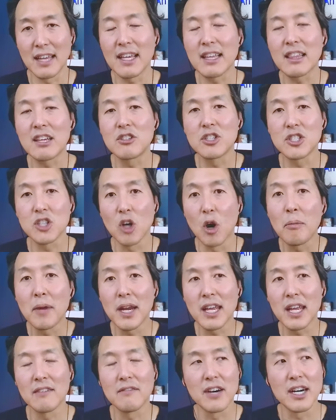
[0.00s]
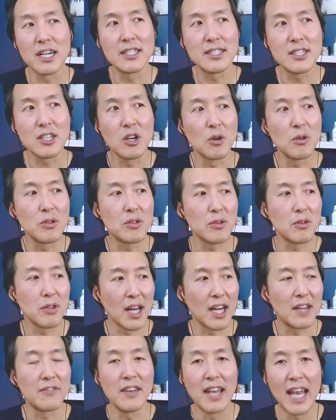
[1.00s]
I think there's so many of us go through
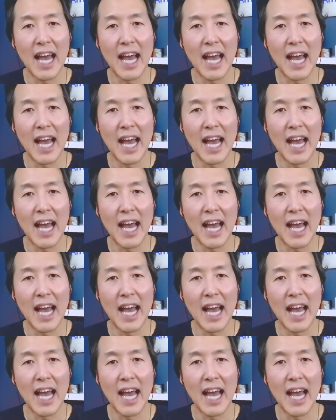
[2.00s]
life